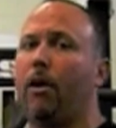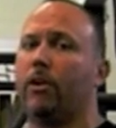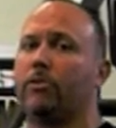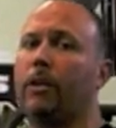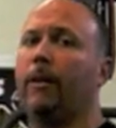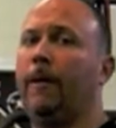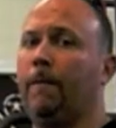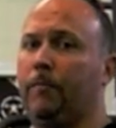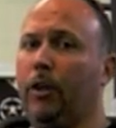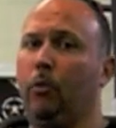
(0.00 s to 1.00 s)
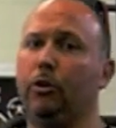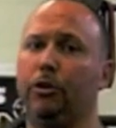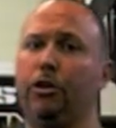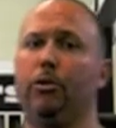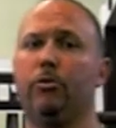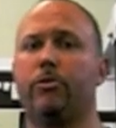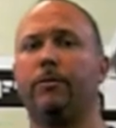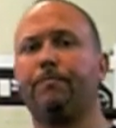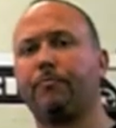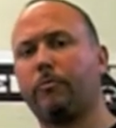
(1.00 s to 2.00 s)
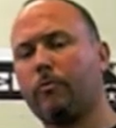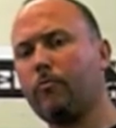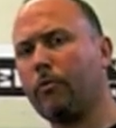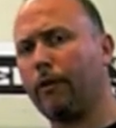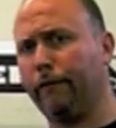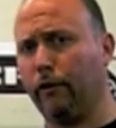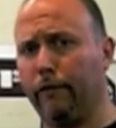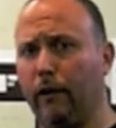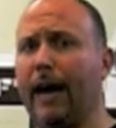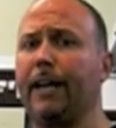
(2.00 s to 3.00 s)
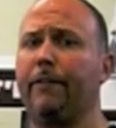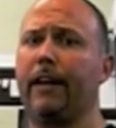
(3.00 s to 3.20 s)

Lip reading: bars that we'll use for a variety of